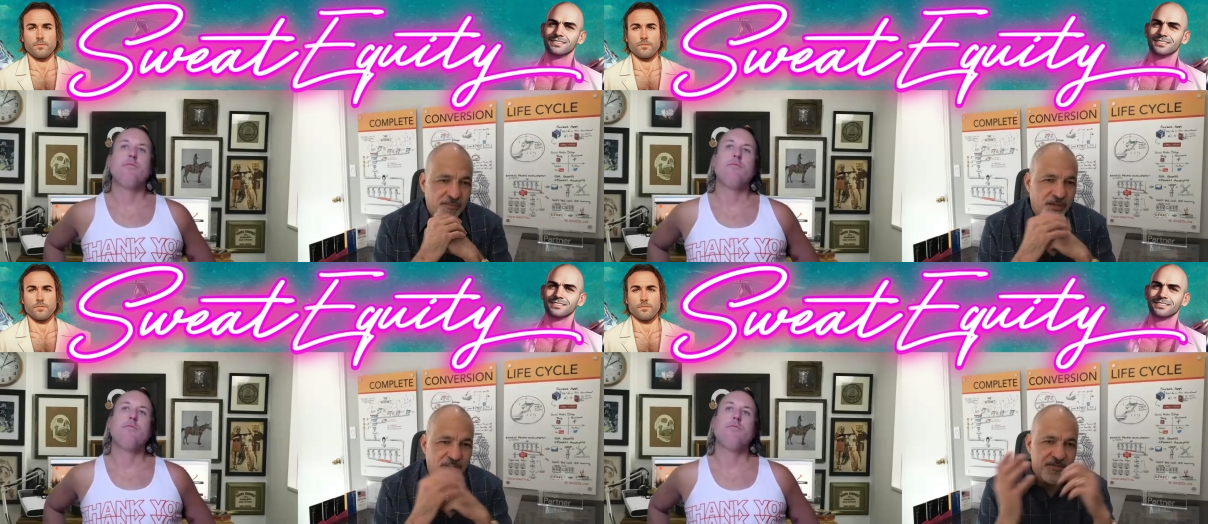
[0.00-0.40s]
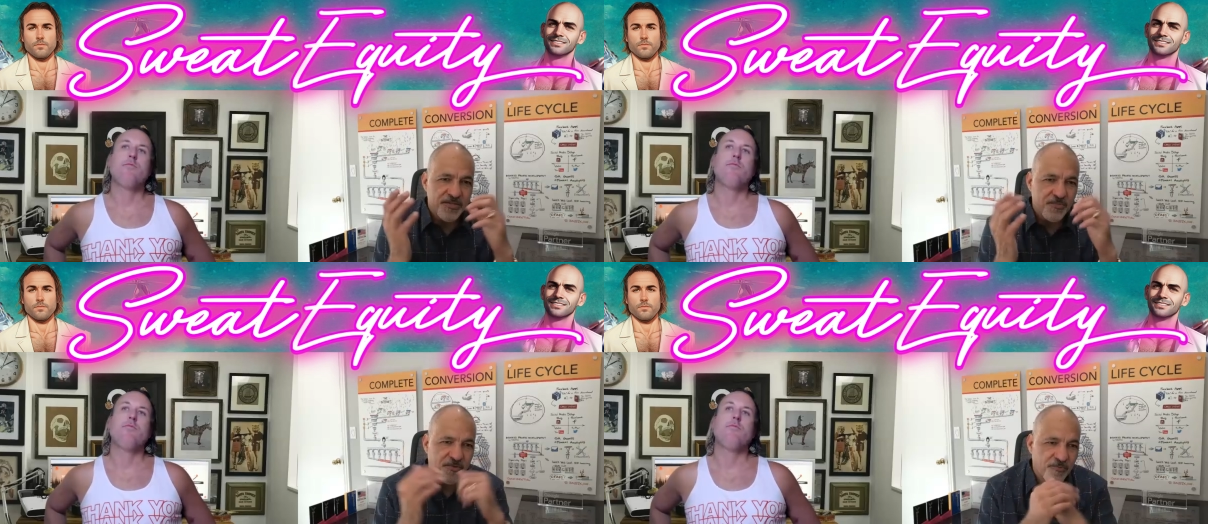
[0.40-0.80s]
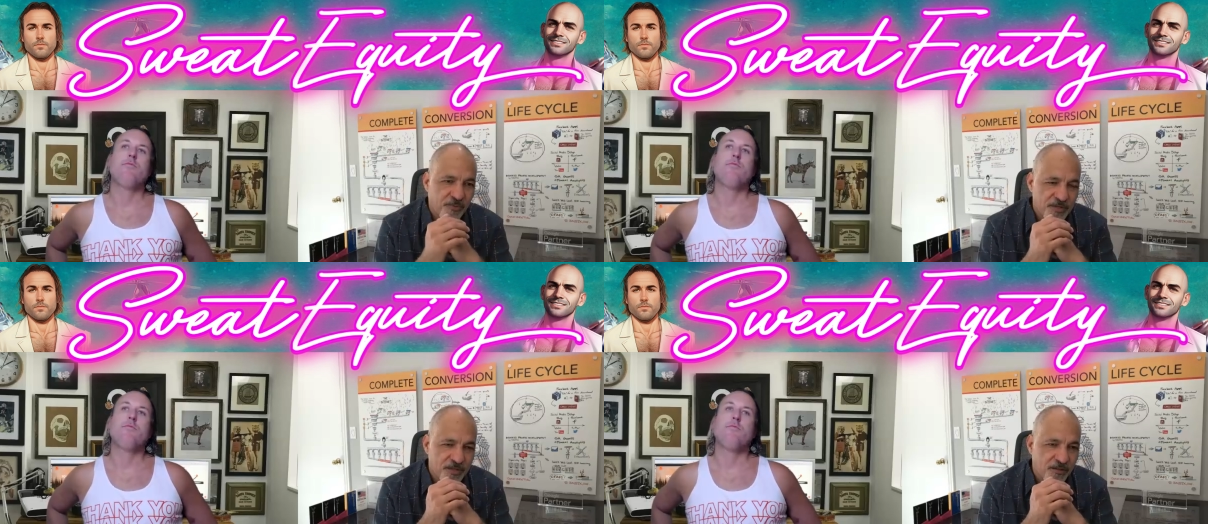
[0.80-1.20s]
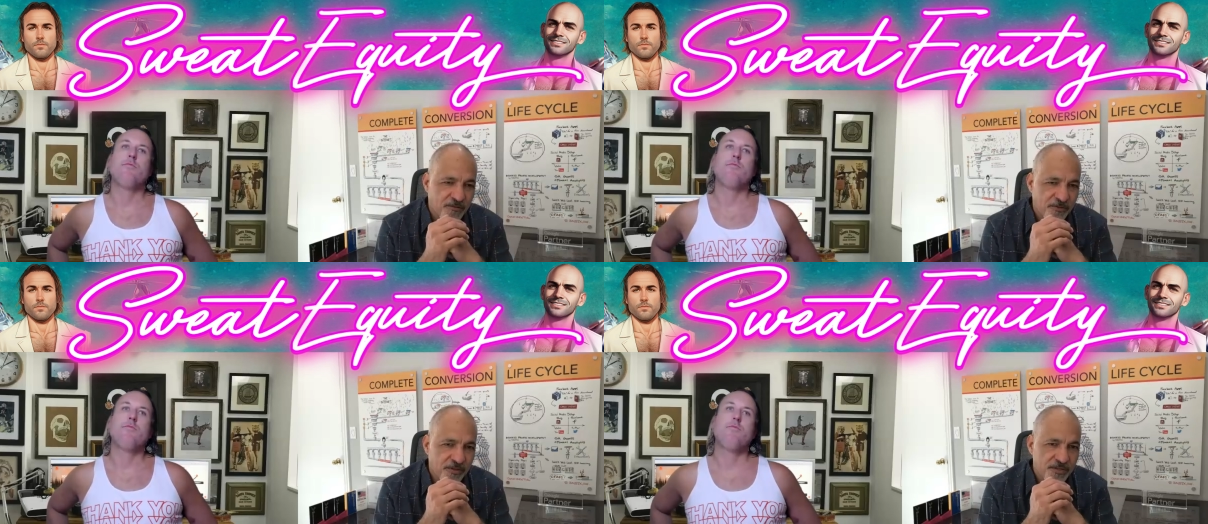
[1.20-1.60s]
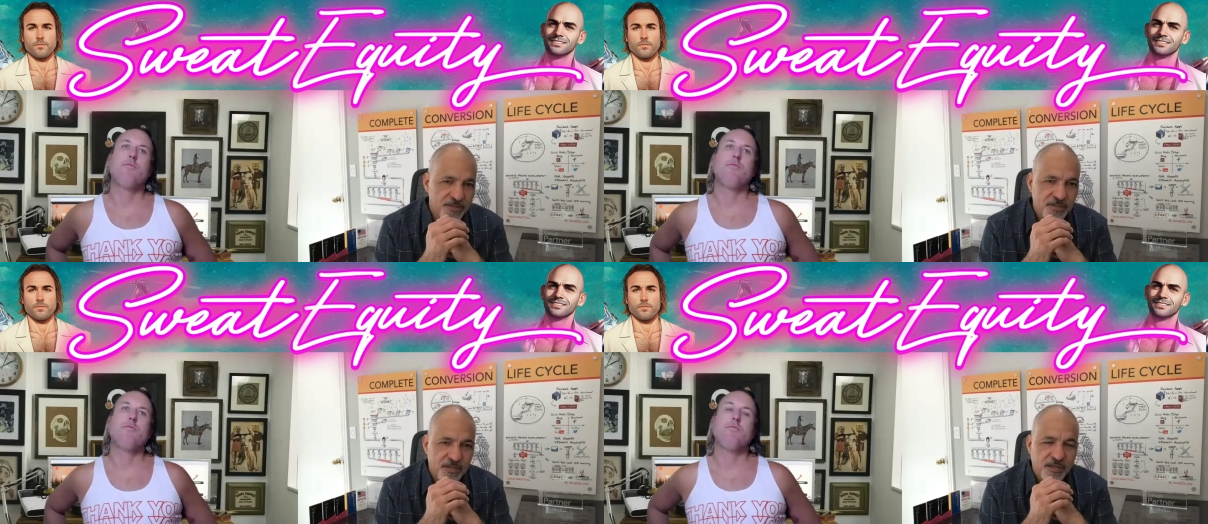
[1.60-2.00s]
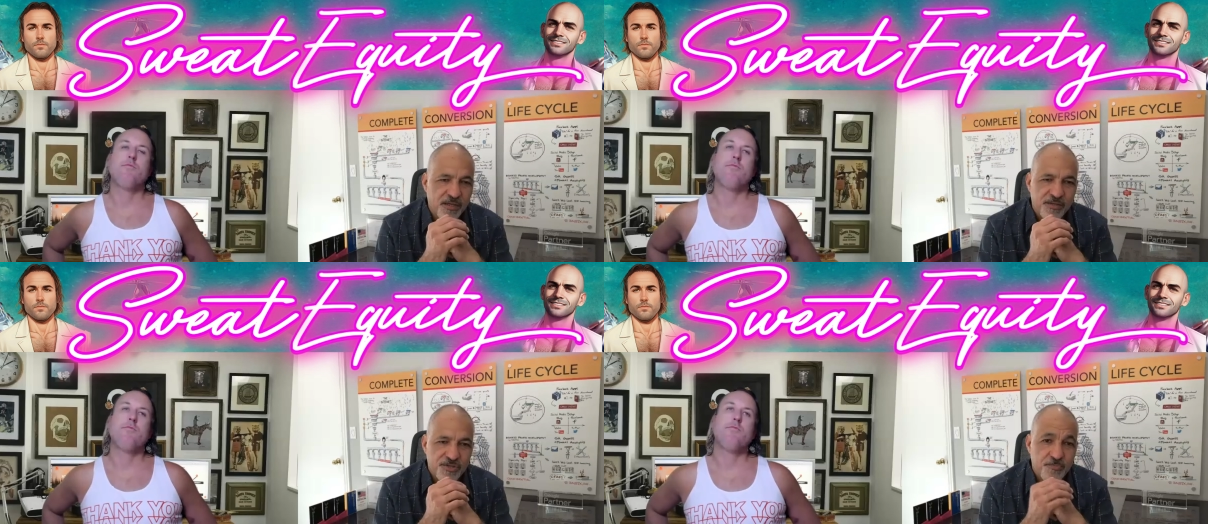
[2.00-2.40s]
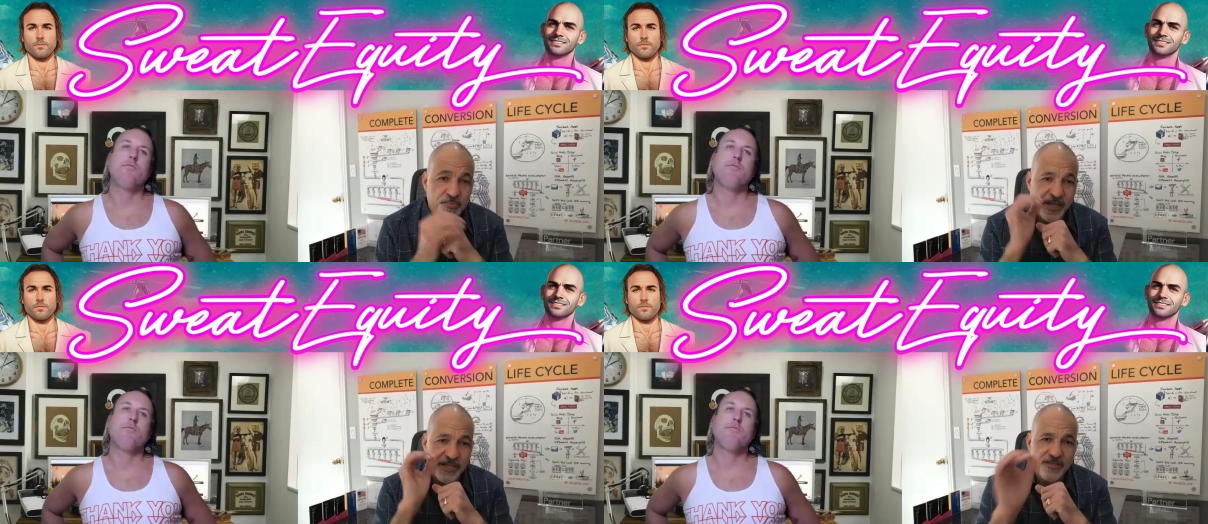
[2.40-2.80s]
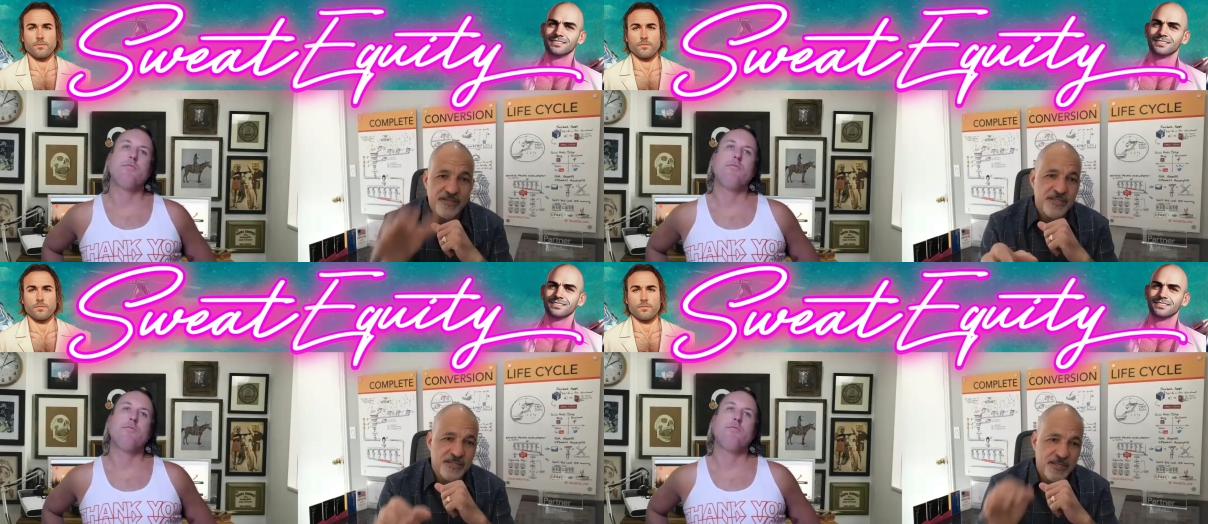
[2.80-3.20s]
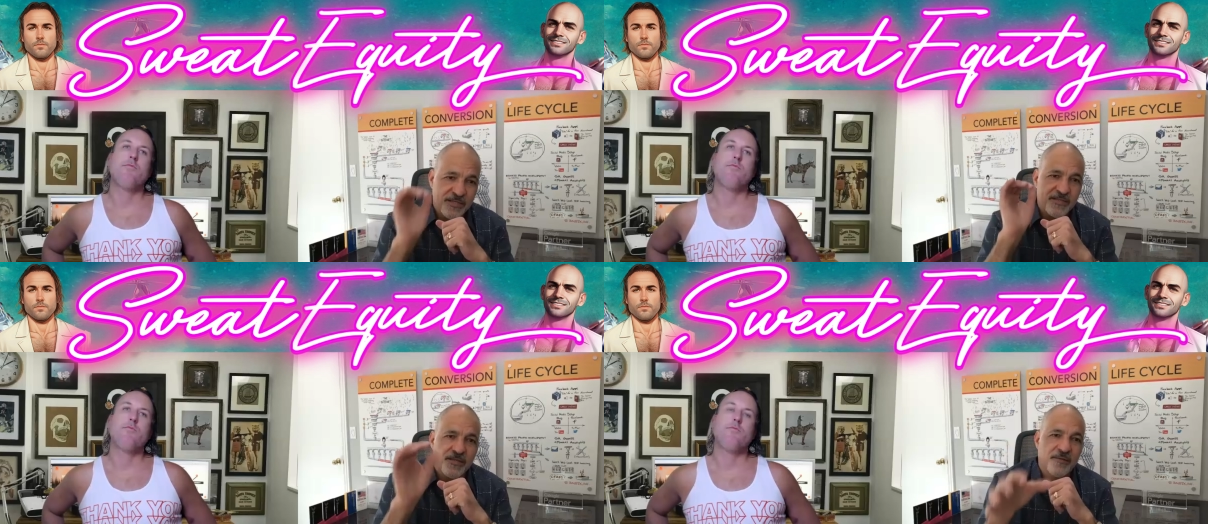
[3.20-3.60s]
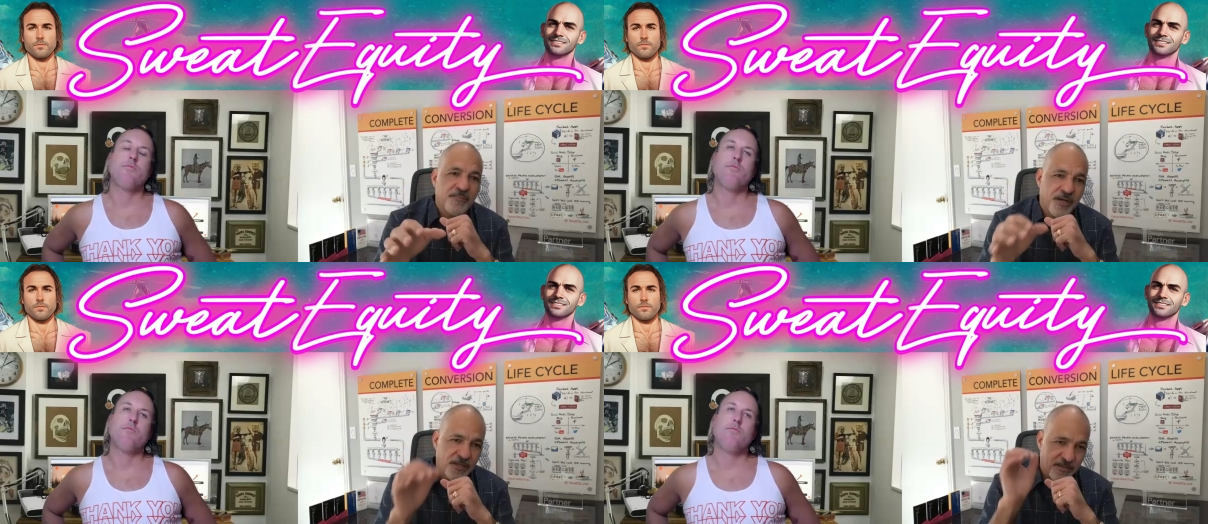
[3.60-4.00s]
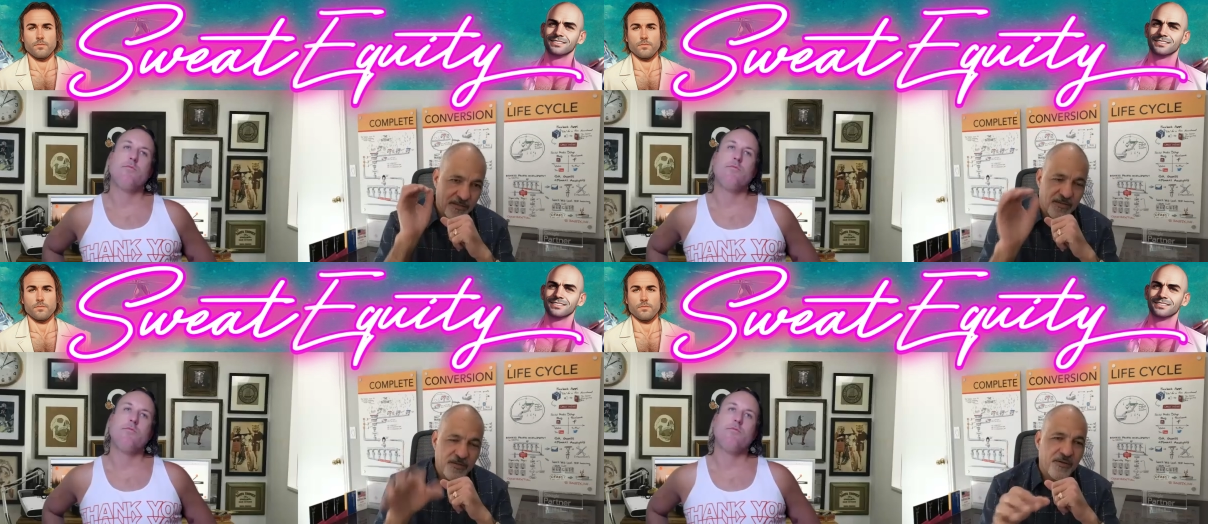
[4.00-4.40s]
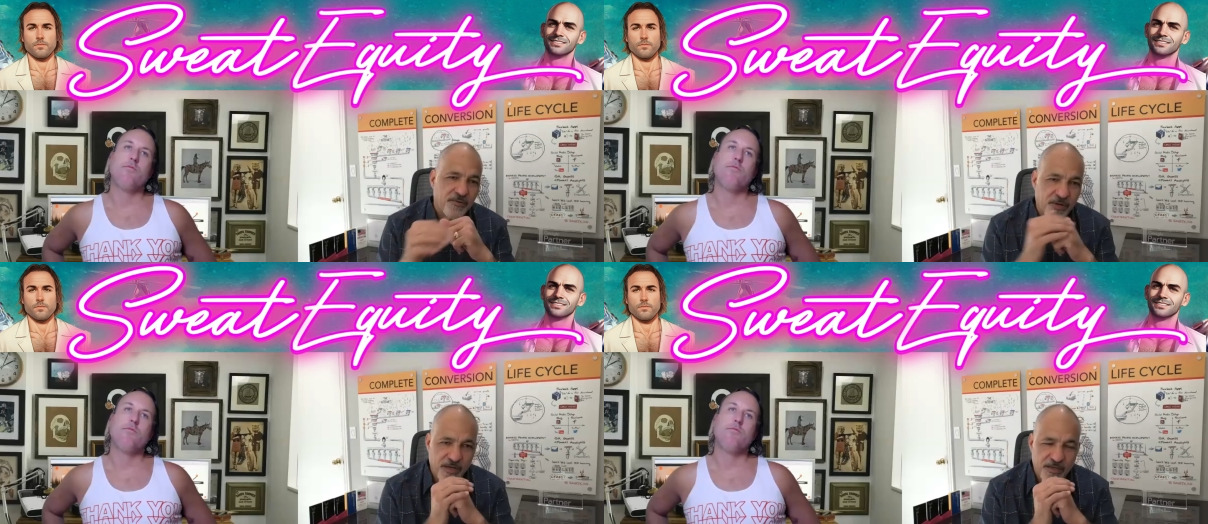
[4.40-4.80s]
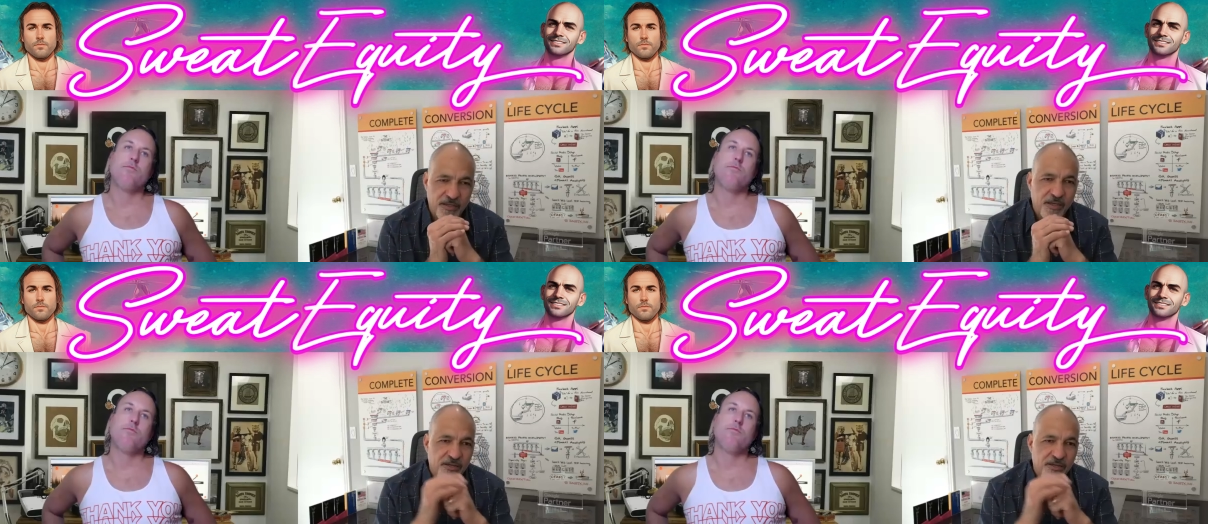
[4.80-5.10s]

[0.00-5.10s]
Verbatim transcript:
Speaker 1: I mean, I'll just speak for myself. Is just plant these seeds in their mind, right?